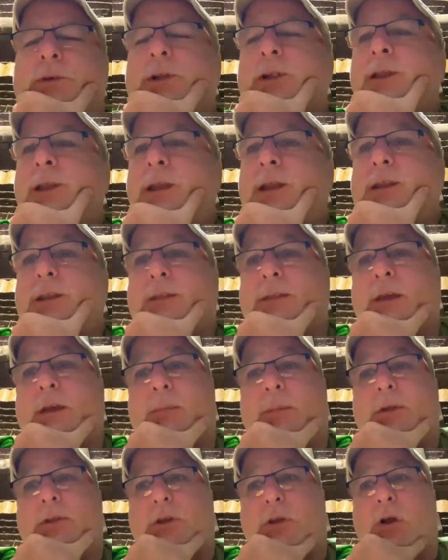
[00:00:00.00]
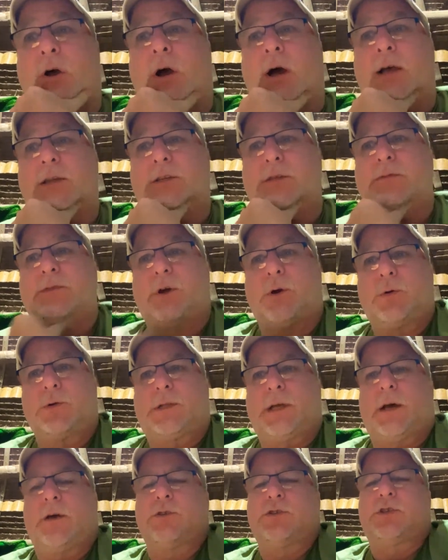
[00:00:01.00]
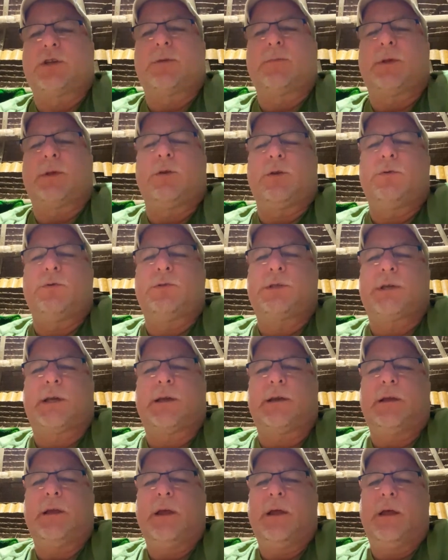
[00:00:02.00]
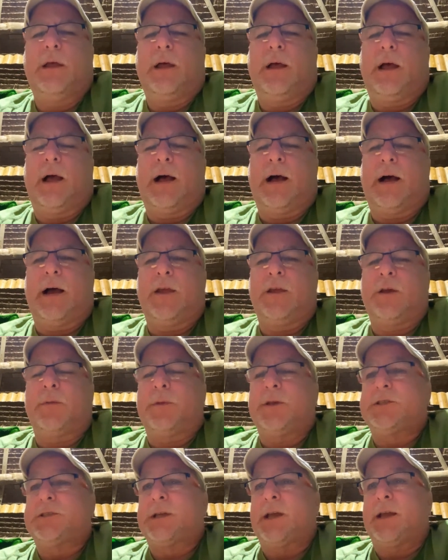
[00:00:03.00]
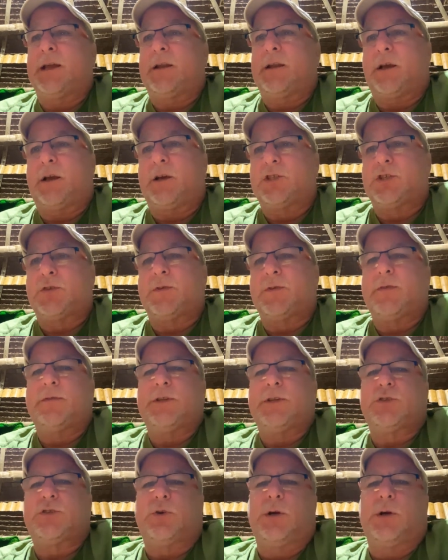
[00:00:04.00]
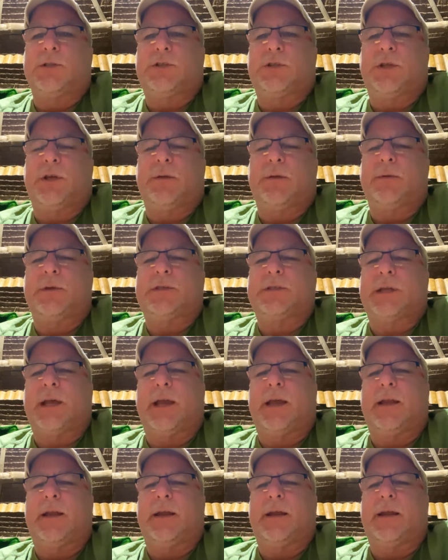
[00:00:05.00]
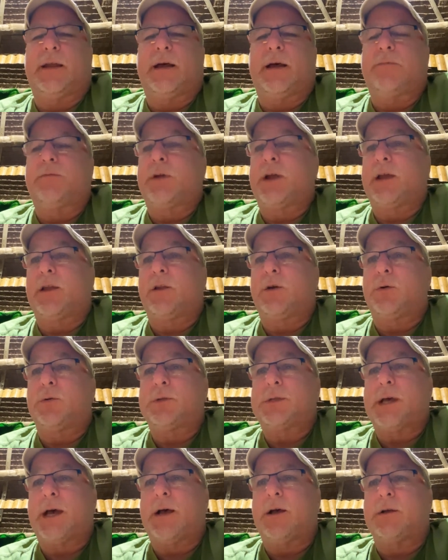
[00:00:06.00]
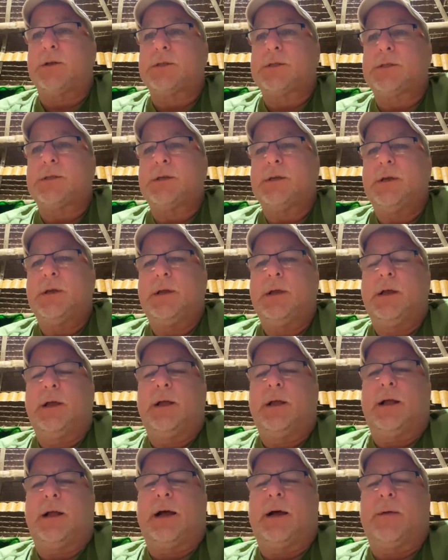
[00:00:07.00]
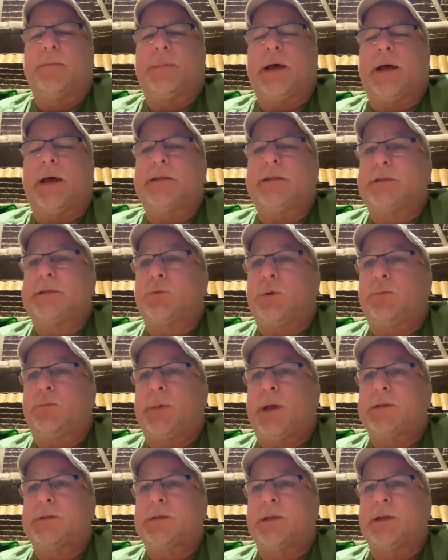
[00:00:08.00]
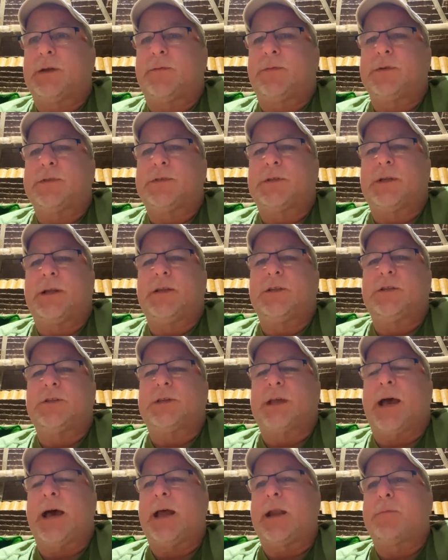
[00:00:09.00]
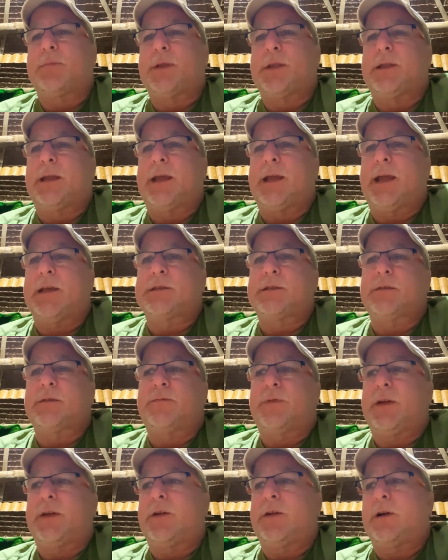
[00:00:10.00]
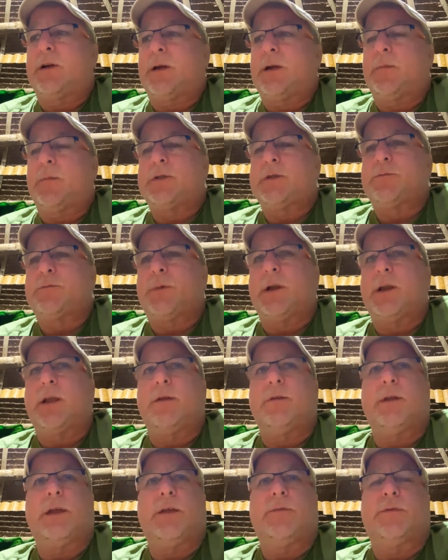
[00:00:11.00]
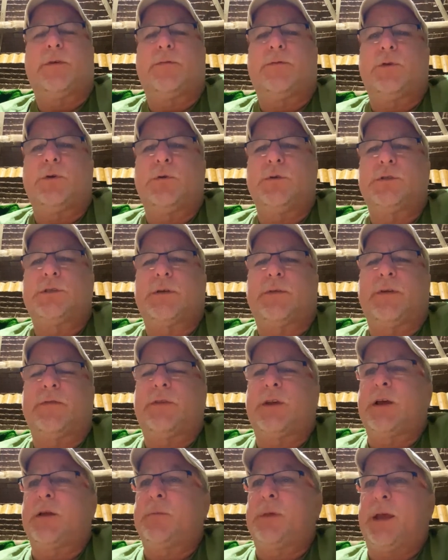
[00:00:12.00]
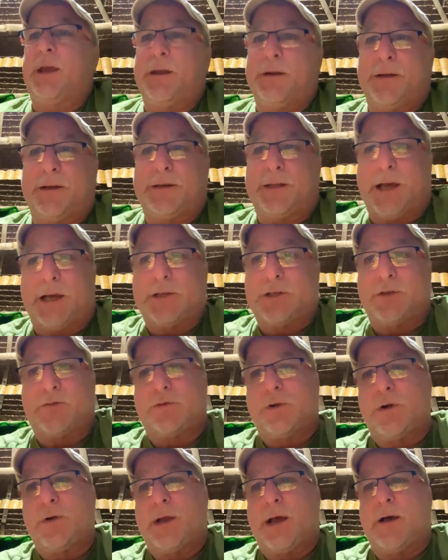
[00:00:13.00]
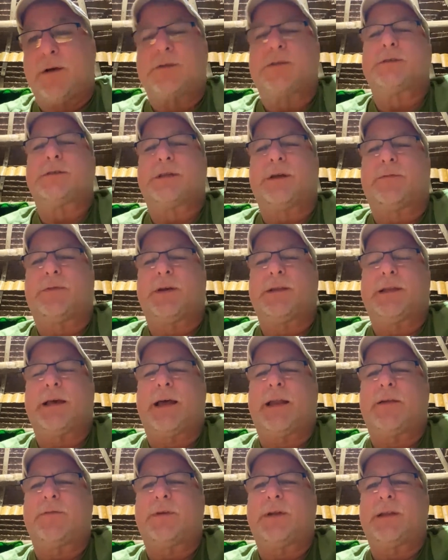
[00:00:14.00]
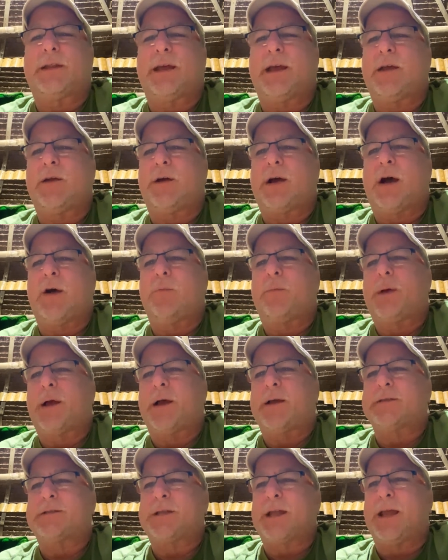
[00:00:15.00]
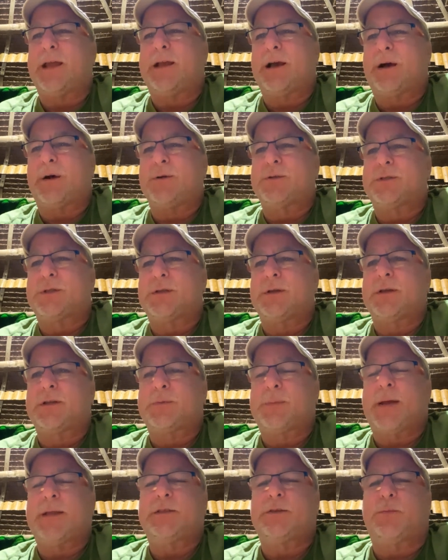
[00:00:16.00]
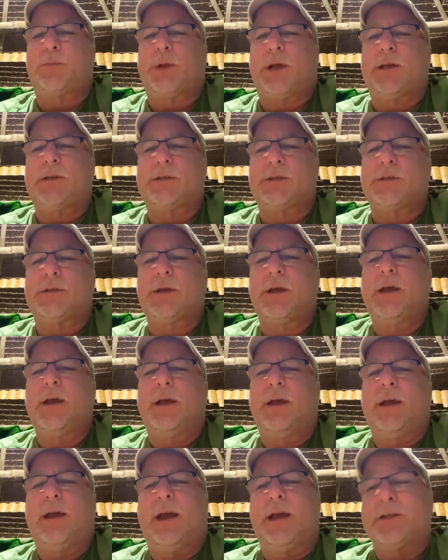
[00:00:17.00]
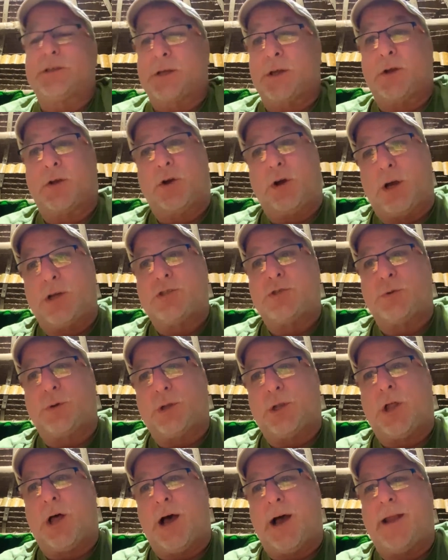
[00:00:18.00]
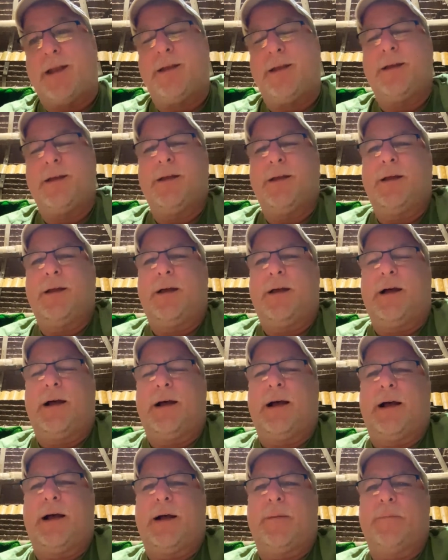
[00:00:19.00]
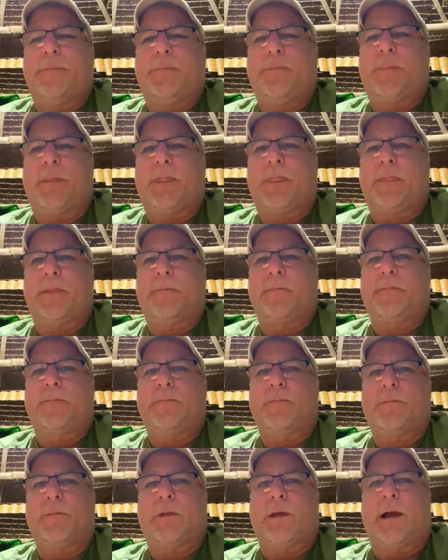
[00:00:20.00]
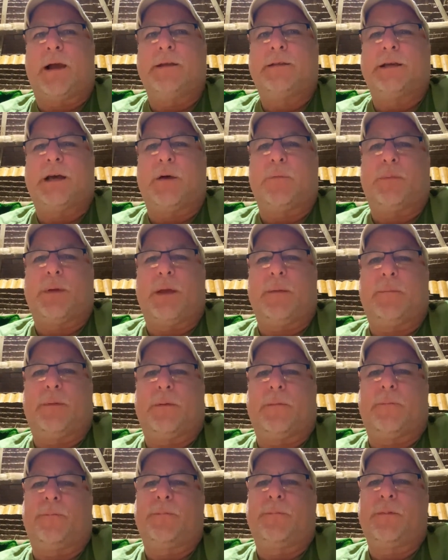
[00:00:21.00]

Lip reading: really need to think about the cost of the hotels you're going to be using. Are you going to be staying at luxury resorts? Are you going to be staying at regular hotels? That's what makes the difference. And then just add up the days and figure out how much money you need for food. So if you're going to be eating at Texas Roadhouse and stuff like that every day, or Outback Steakhouse and expensive places, it's going to cost you a lot. I tell people,